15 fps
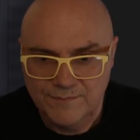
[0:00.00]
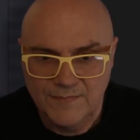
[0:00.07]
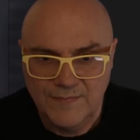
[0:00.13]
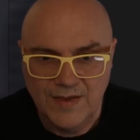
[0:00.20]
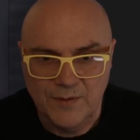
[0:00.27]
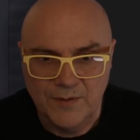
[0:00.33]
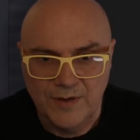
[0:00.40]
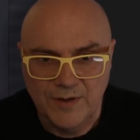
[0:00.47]

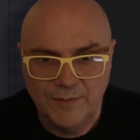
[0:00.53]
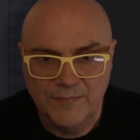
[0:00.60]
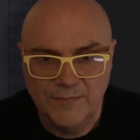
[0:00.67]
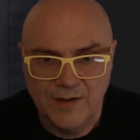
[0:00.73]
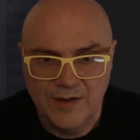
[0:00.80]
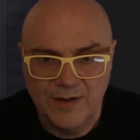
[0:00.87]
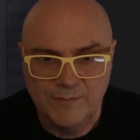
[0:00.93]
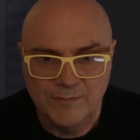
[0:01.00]
There we are.
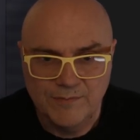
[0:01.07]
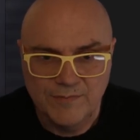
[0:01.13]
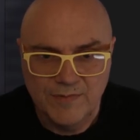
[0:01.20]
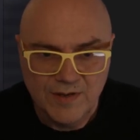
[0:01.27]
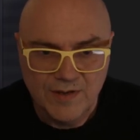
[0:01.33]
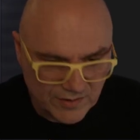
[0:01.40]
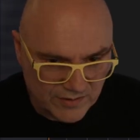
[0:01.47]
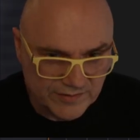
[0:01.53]
And I'm
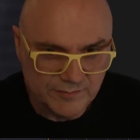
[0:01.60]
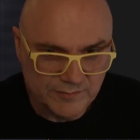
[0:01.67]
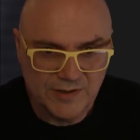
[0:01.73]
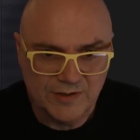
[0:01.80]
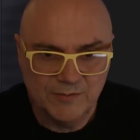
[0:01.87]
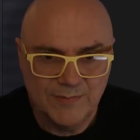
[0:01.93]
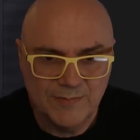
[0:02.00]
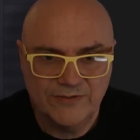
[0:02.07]
using the
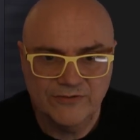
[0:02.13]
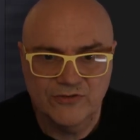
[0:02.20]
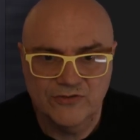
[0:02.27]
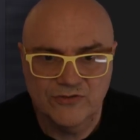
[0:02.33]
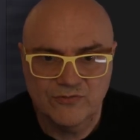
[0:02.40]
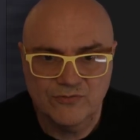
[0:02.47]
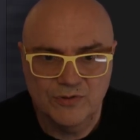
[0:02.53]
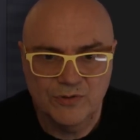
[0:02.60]
middle mouse to
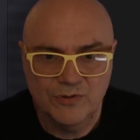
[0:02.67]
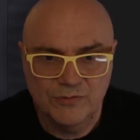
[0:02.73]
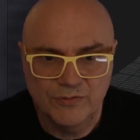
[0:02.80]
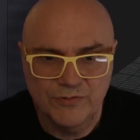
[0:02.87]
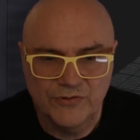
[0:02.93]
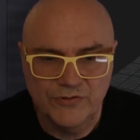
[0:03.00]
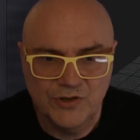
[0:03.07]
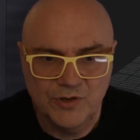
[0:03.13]
scroll
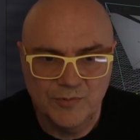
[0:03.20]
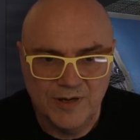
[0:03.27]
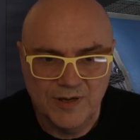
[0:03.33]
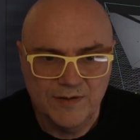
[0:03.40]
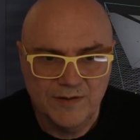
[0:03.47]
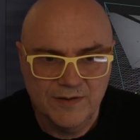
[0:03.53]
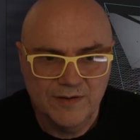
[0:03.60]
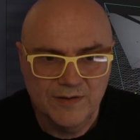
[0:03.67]
and zoom in.